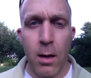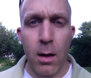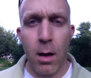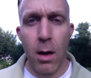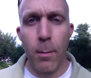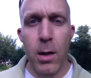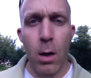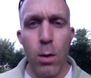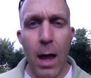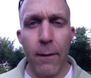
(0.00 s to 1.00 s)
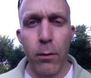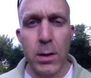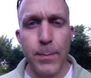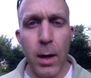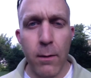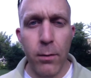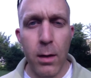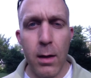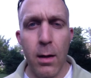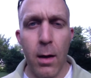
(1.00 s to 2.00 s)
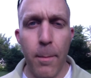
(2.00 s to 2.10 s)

you have to respectfully